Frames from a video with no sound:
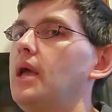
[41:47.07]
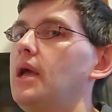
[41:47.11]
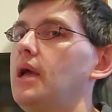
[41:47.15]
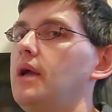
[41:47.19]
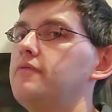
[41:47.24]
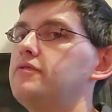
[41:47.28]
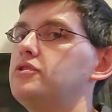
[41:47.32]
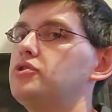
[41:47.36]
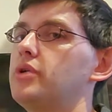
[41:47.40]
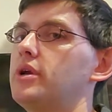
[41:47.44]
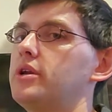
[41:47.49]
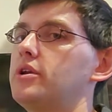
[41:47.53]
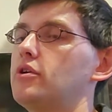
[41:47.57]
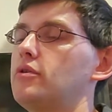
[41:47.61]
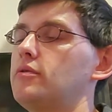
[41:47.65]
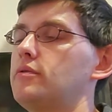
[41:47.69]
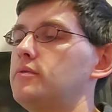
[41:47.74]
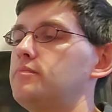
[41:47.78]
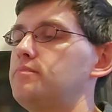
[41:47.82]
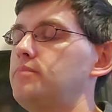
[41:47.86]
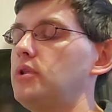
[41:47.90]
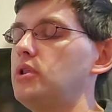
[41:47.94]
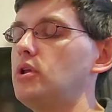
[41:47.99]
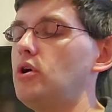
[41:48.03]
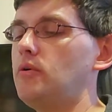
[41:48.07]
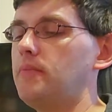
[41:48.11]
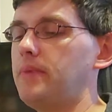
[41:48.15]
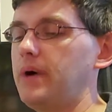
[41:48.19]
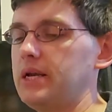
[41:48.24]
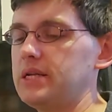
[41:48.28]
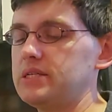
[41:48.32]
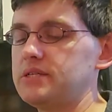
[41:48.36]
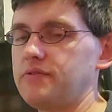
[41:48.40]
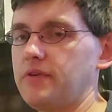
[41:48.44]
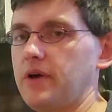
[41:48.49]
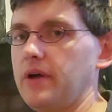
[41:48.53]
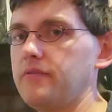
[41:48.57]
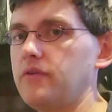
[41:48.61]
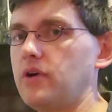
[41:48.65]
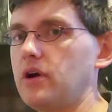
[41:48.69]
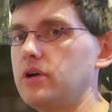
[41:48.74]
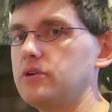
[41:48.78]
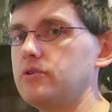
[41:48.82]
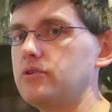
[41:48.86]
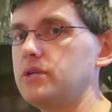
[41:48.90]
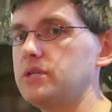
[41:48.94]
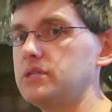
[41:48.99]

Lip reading: If you try to go below minus 500,